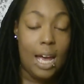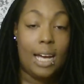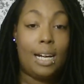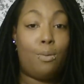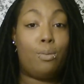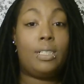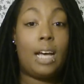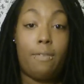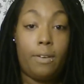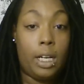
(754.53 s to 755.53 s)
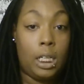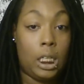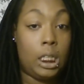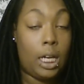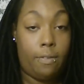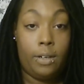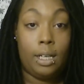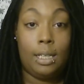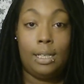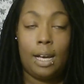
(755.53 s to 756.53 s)
and I will definitely
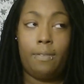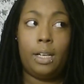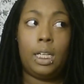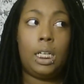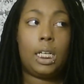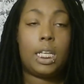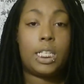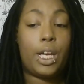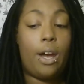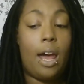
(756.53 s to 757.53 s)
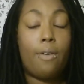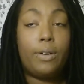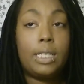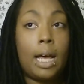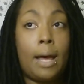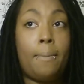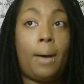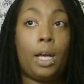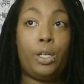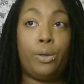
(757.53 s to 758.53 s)
get this hair every time
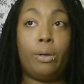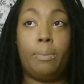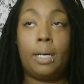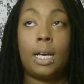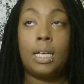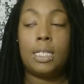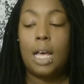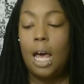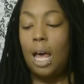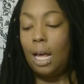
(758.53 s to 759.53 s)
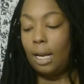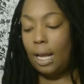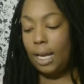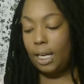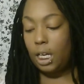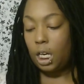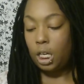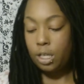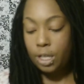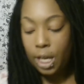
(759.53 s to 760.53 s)
I do it, because like
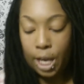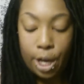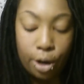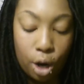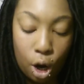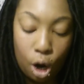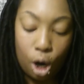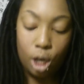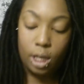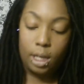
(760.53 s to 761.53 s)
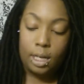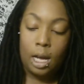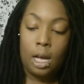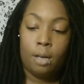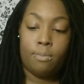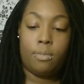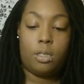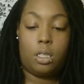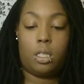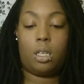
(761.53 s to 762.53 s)
the hair
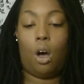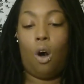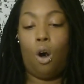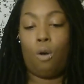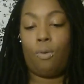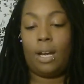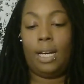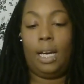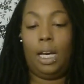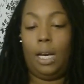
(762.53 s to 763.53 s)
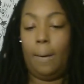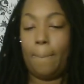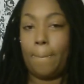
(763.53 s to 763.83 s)
comes already